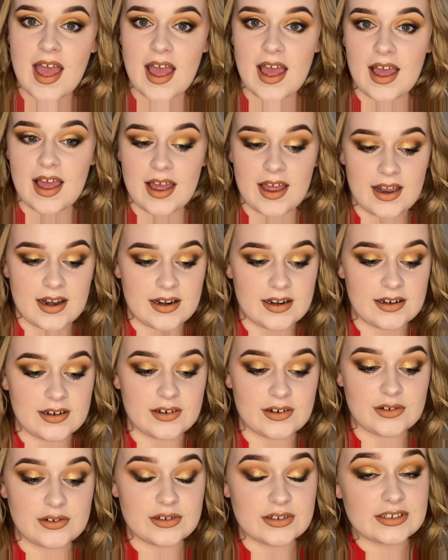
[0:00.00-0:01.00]

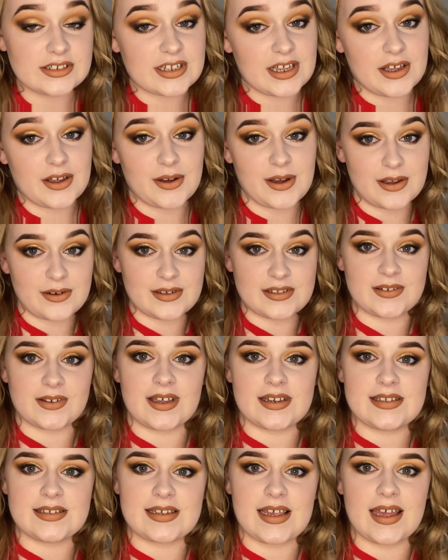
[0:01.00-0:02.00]
And also, I always
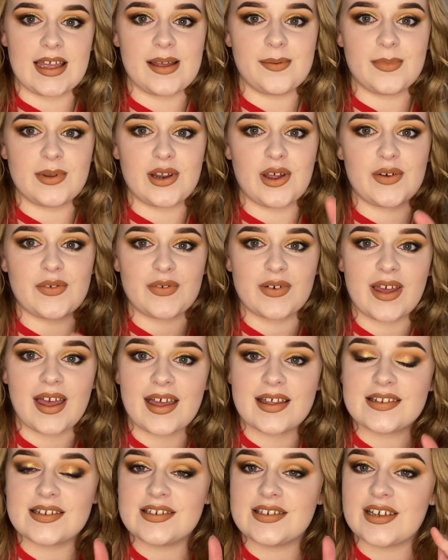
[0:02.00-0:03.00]
forget to say it, but don't
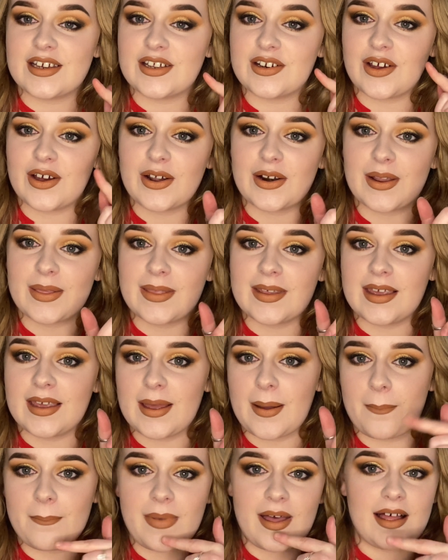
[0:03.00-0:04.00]
forget to turn on
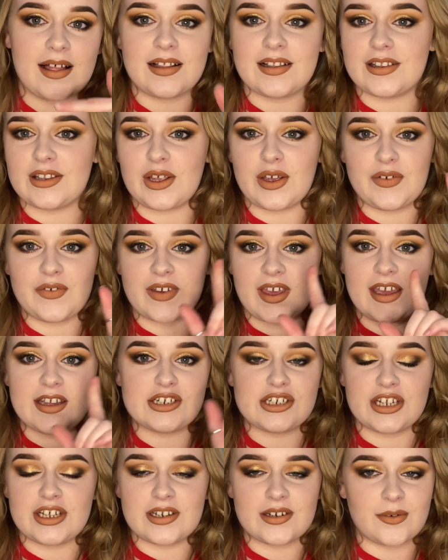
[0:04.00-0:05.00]
the bell
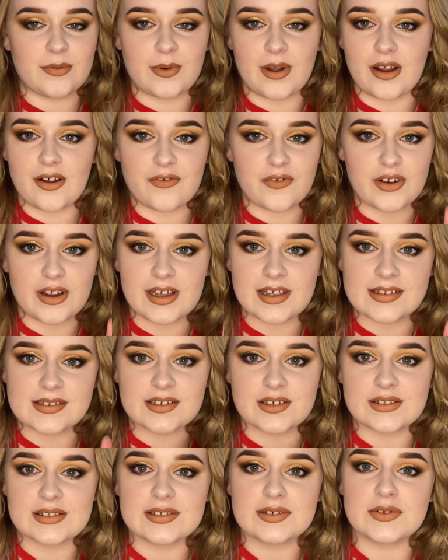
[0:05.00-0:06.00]
notification wherever it is
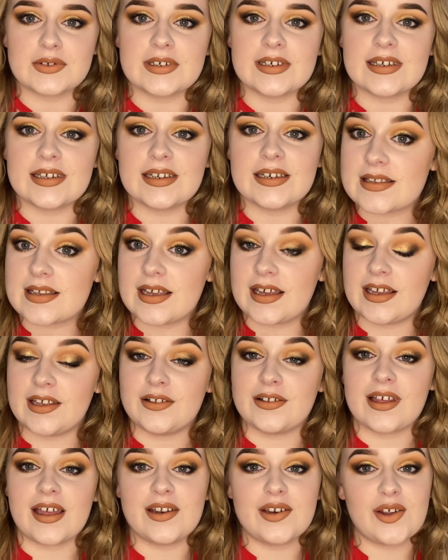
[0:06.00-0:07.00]
on screen, that
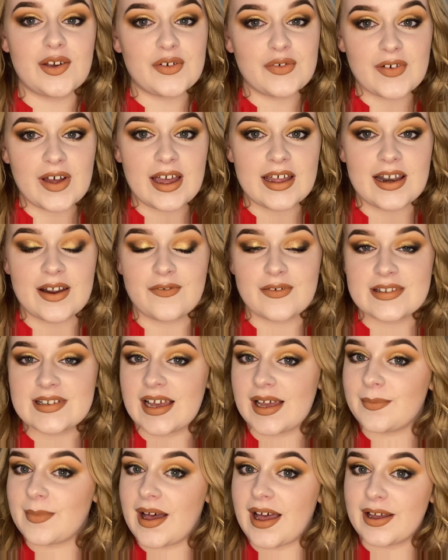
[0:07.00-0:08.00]
you'll get notified every time I